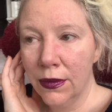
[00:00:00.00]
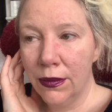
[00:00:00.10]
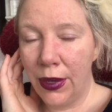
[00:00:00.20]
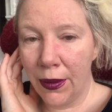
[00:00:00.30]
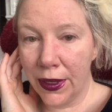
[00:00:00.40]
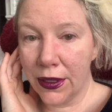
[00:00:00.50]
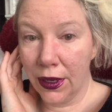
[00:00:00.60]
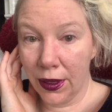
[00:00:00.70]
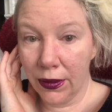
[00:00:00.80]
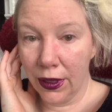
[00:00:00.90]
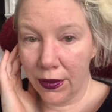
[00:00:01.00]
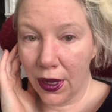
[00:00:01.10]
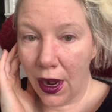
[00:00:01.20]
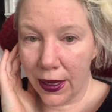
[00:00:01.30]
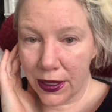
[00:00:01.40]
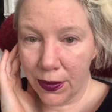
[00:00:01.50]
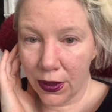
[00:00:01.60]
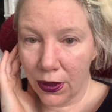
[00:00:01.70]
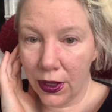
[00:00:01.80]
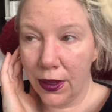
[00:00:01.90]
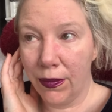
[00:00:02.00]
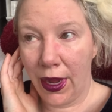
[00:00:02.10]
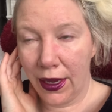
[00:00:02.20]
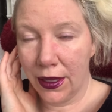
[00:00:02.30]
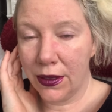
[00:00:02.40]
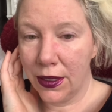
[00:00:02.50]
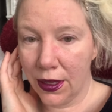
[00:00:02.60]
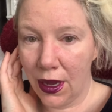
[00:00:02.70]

baby's going to leave the hospital, and he made it to the